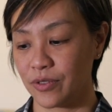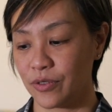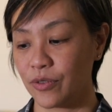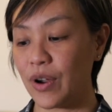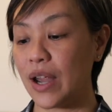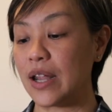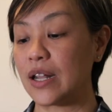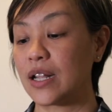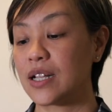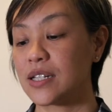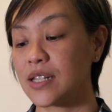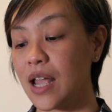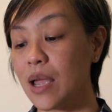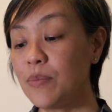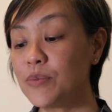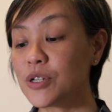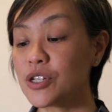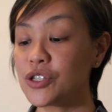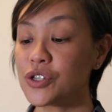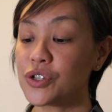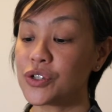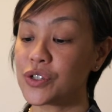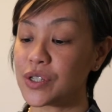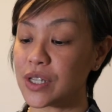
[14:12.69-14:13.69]
Right, because I'm
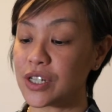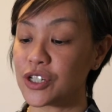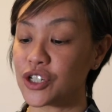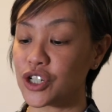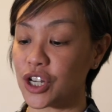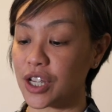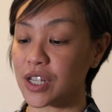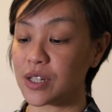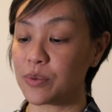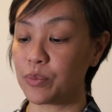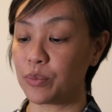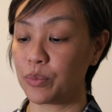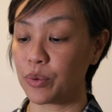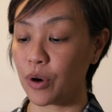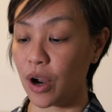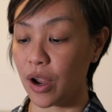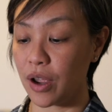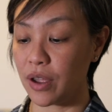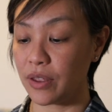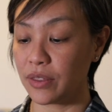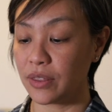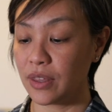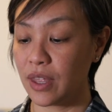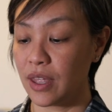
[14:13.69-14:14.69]
just using chicken
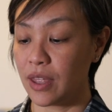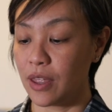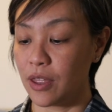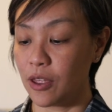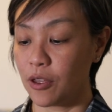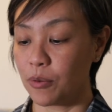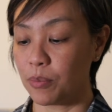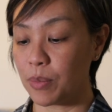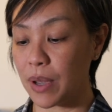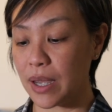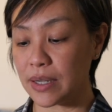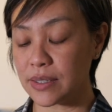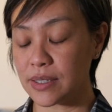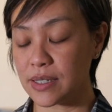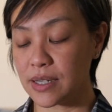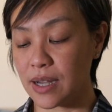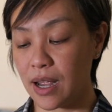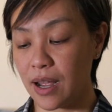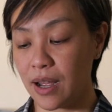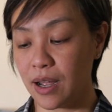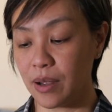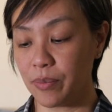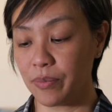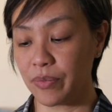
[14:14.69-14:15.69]
broth, but
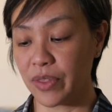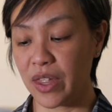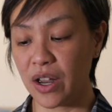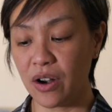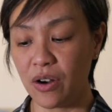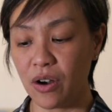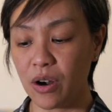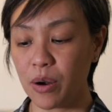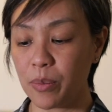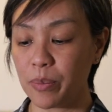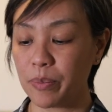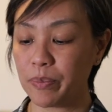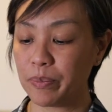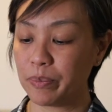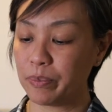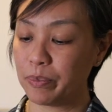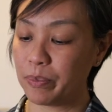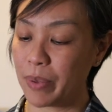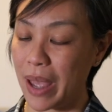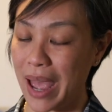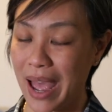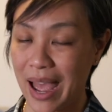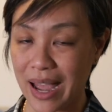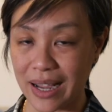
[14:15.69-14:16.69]
um, there are
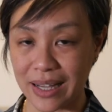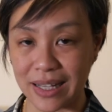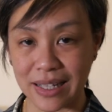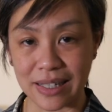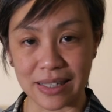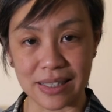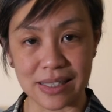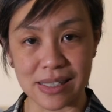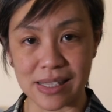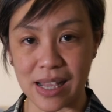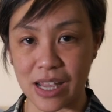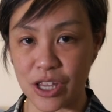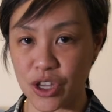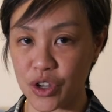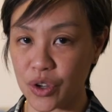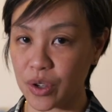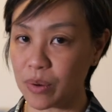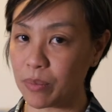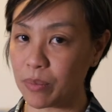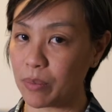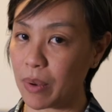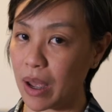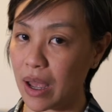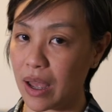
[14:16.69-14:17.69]
packets that you
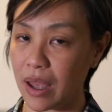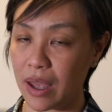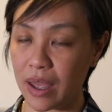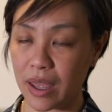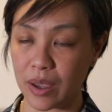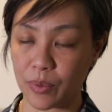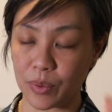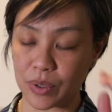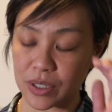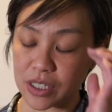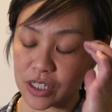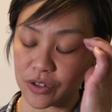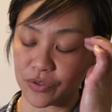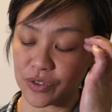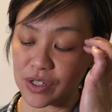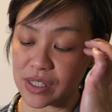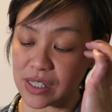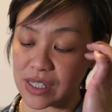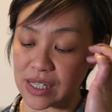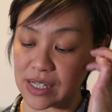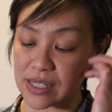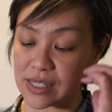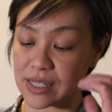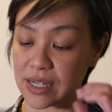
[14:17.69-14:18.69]
can buy with
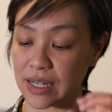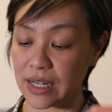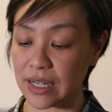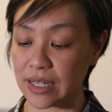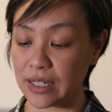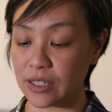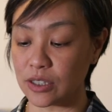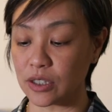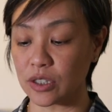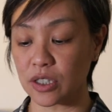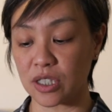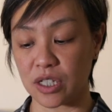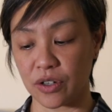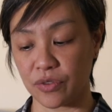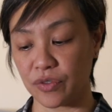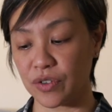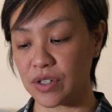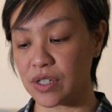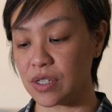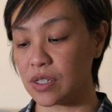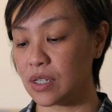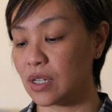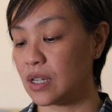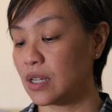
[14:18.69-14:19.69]
different seasonings,
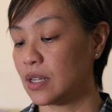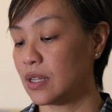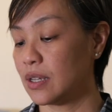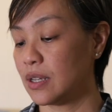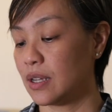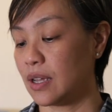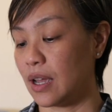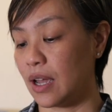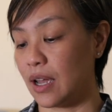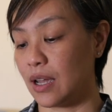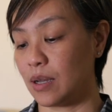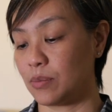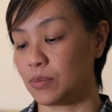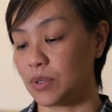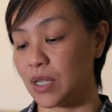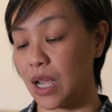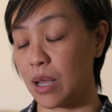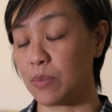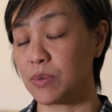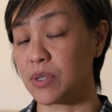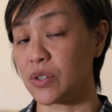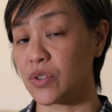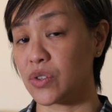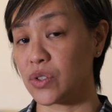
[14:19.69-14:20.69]
different um,
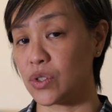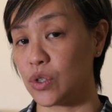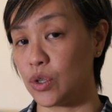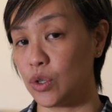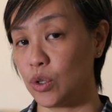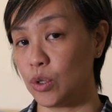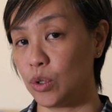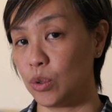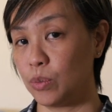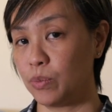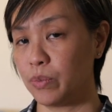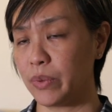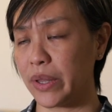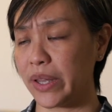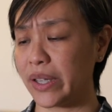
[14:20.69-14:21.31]
types of soup.